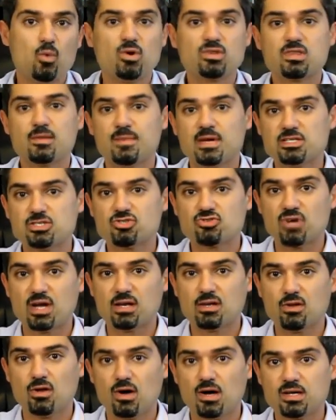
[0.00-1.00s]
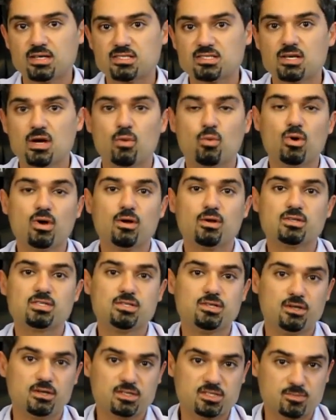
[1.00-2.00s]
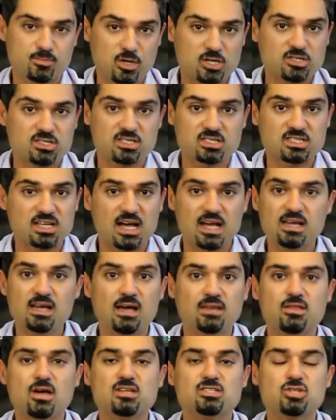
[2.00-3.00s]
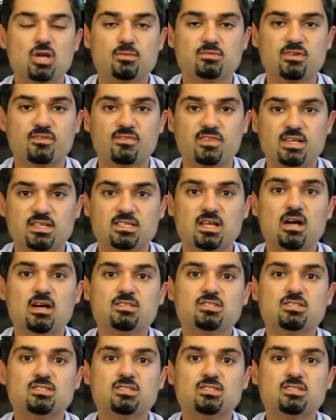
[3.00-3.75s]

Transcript: what the magistrate likes, what you're supposed to say, those types of things.